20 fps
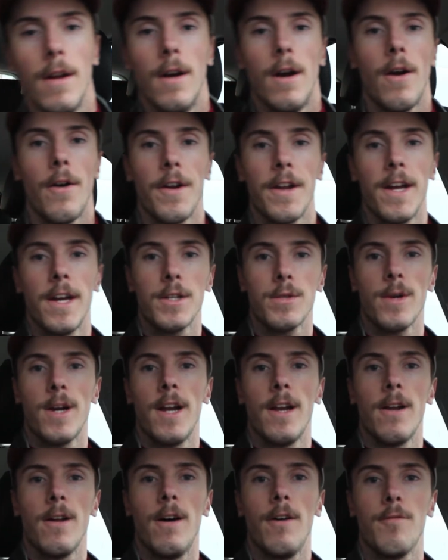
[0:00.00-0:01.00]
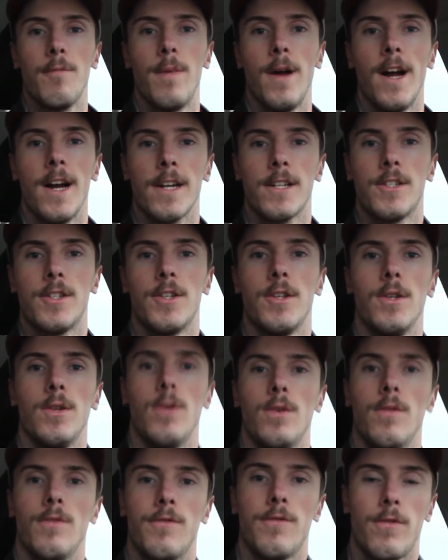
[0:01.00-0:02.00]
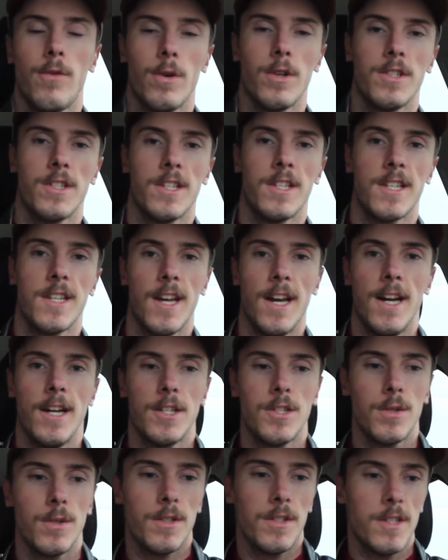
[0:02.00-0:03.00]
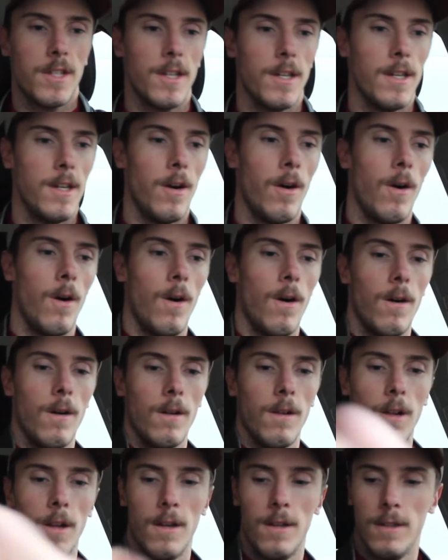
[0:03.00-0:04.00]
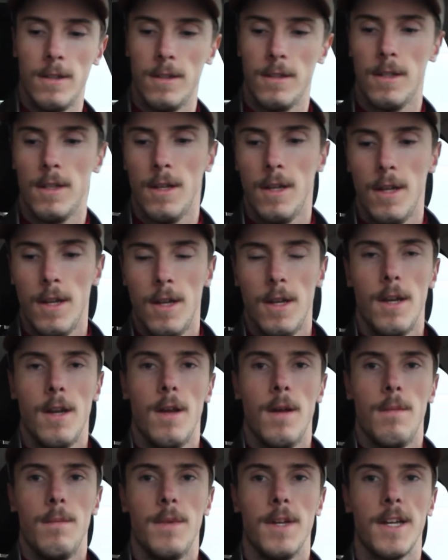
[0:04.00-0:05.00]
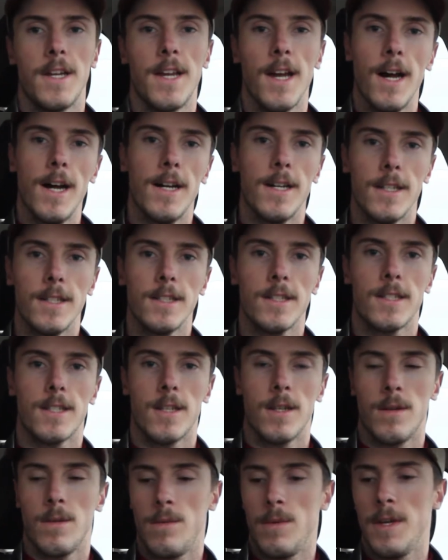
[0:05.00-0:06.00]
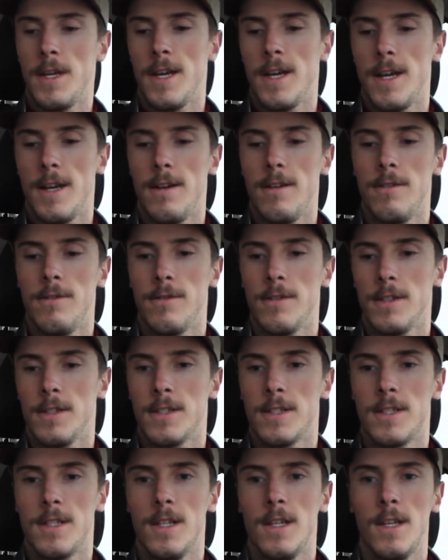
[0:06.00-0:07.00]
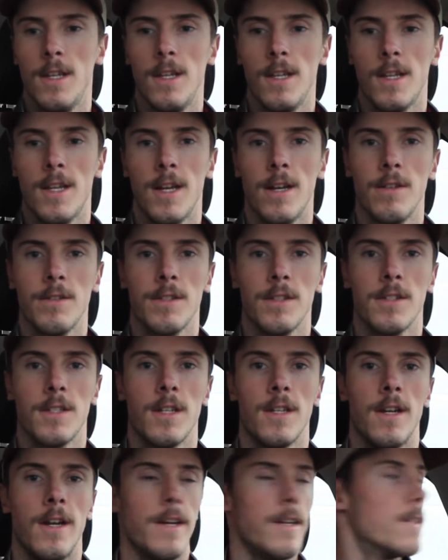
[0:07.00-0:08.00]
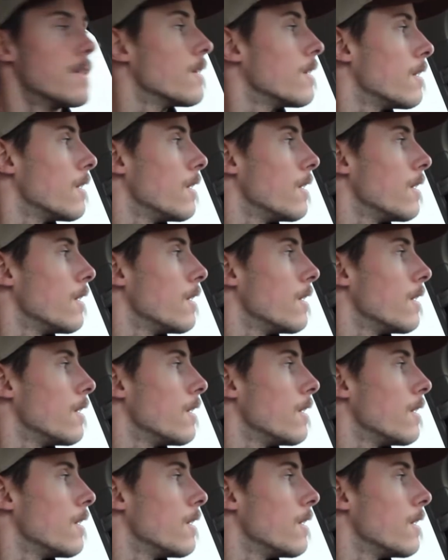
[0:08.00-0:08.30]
Alrighty guys, we're headed off back to Fort Saskatchewan City Hall because we have City Council tonight.